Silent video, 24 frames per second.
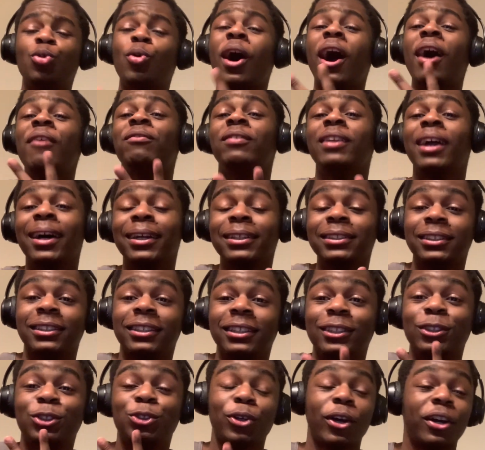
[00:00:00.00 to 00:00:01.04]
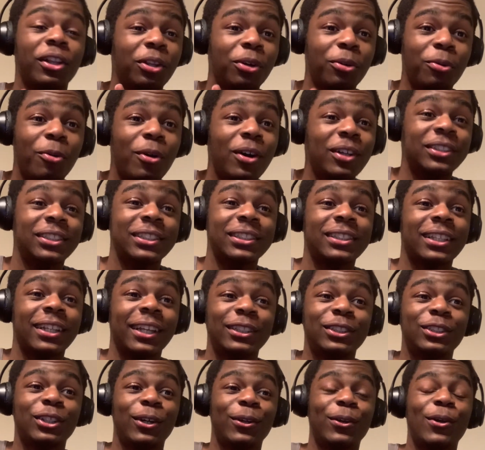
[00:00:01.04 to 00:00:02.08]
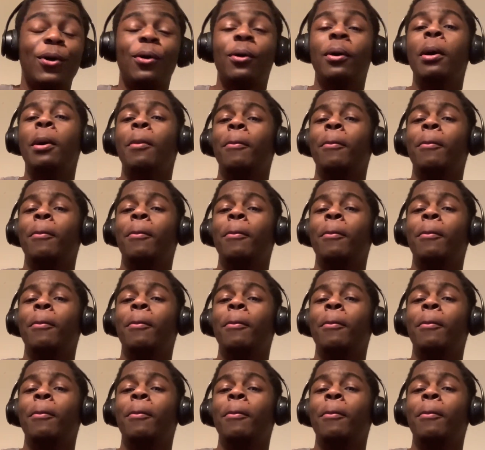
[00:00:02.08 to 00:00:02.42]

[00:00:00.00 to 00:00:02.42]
I have not seen trailer 1, just to let y'all know.